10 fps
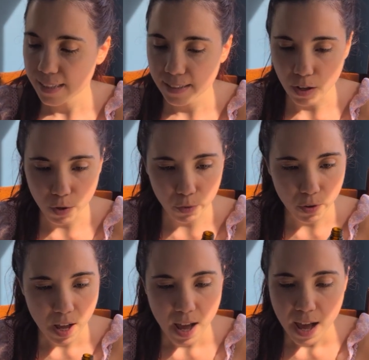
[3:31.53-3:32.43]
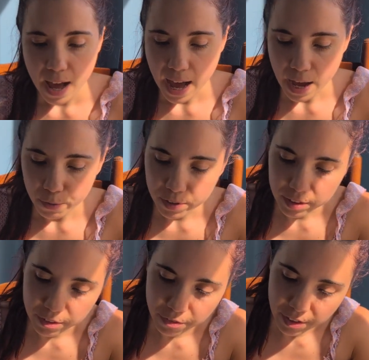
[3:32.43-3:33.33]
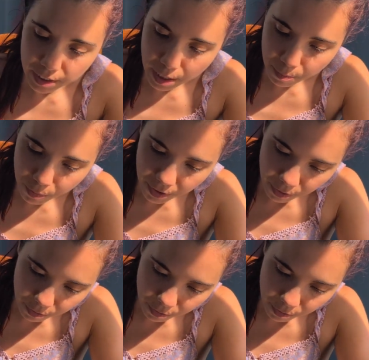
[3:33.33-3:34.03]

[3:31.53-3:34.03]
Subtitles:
So I will fill up with the